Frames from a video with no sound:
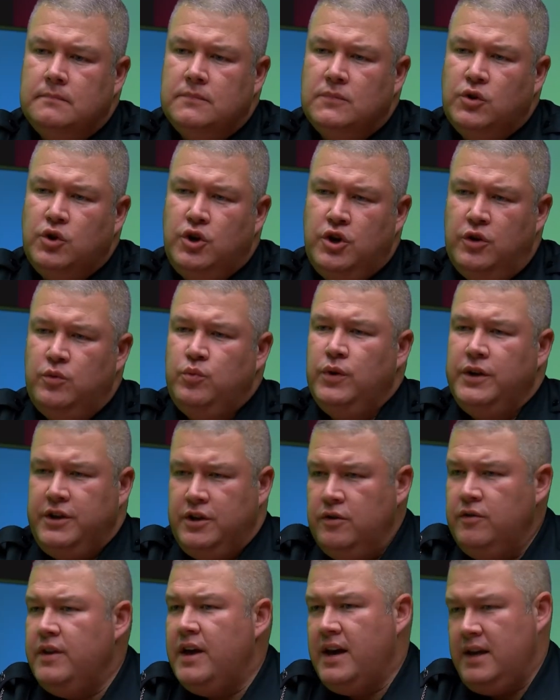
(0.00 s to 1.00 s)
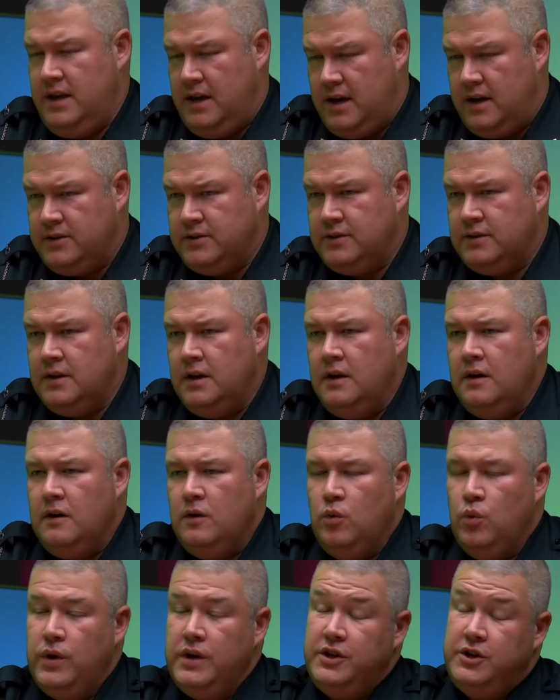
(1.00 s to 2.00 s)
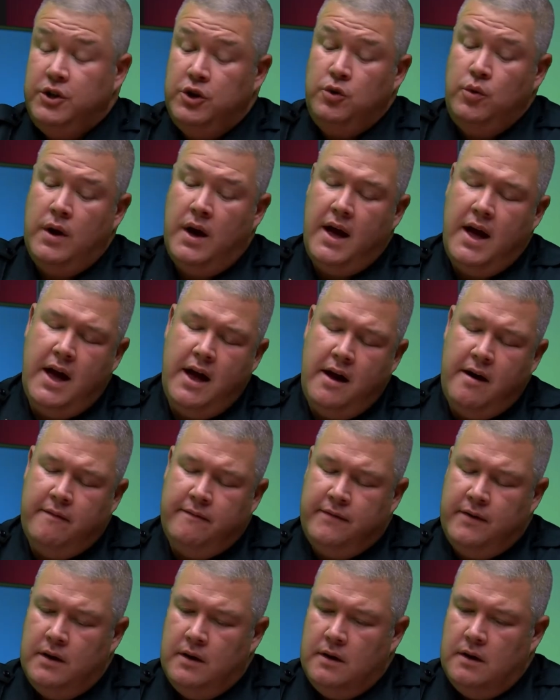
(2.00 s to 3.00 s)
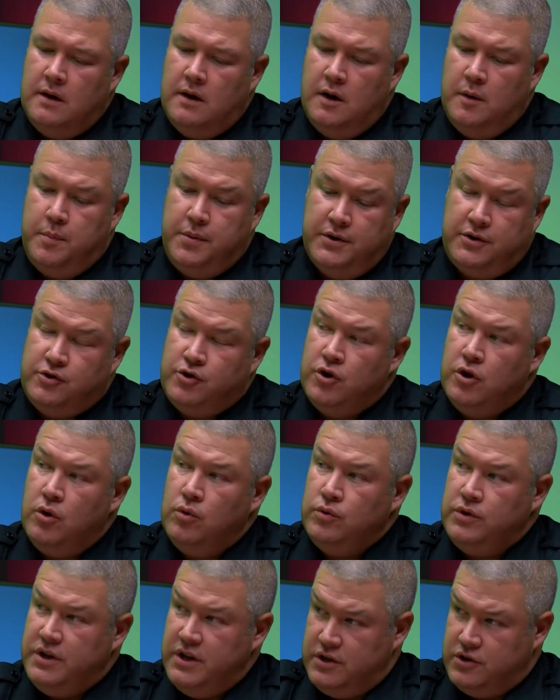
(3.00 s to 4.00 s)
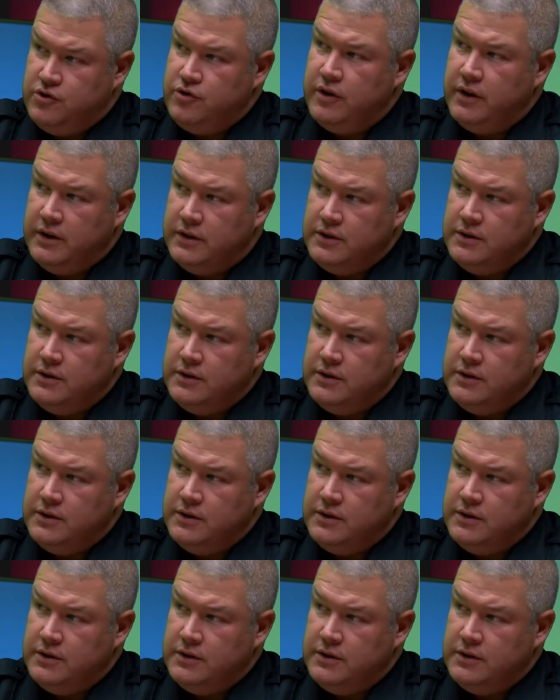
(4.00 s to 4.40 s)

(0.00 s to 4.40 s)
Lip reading: Could we do that? Yes. We do have patrol districts.